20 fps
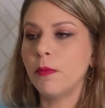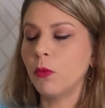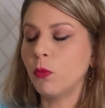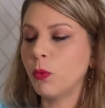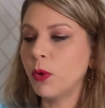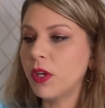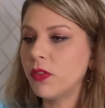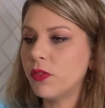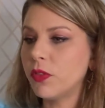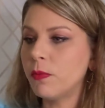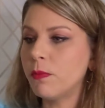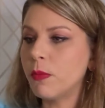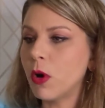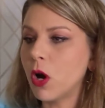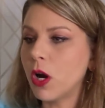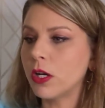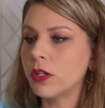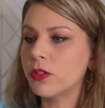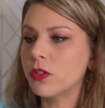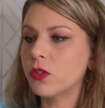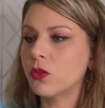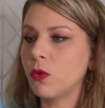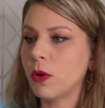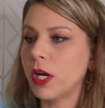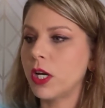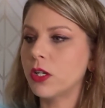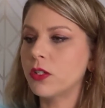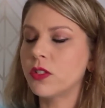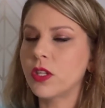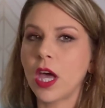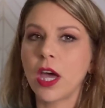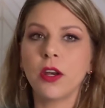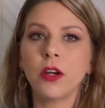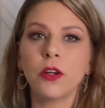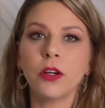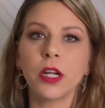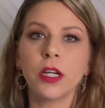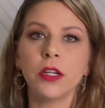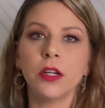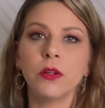With the Mars square
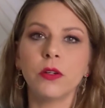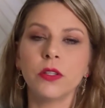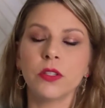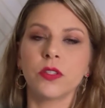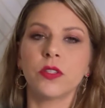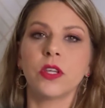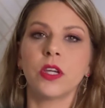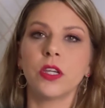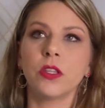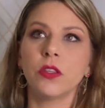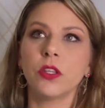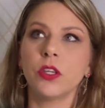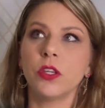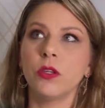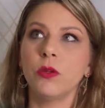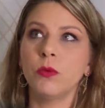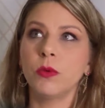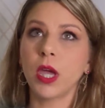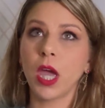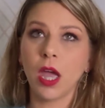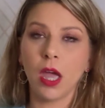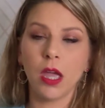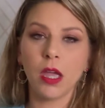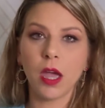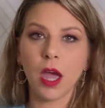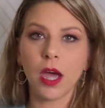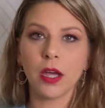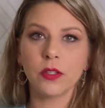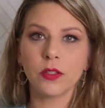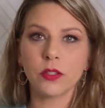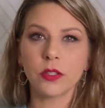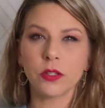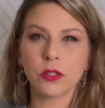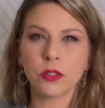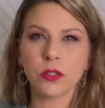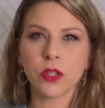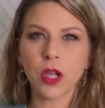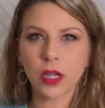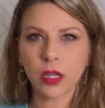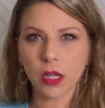Saturn, I noticed that the UK has their
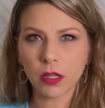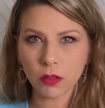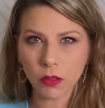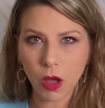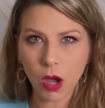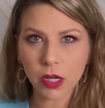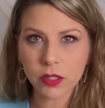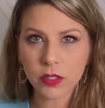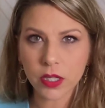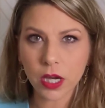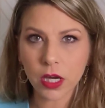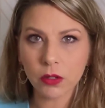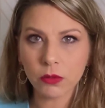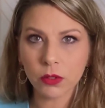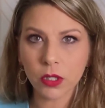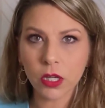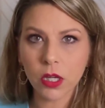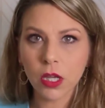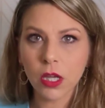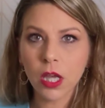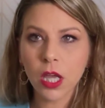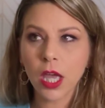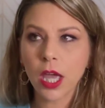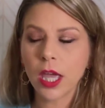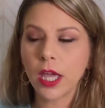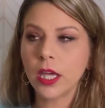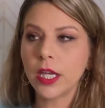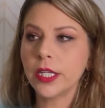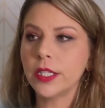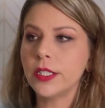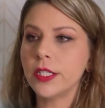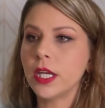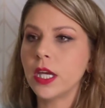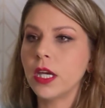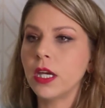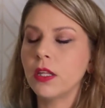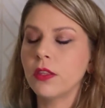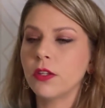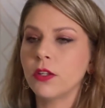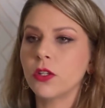second lockdown, and
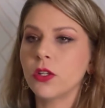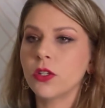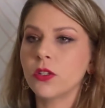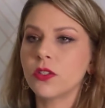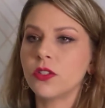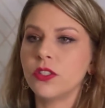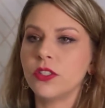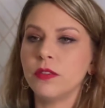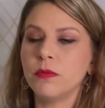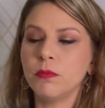there's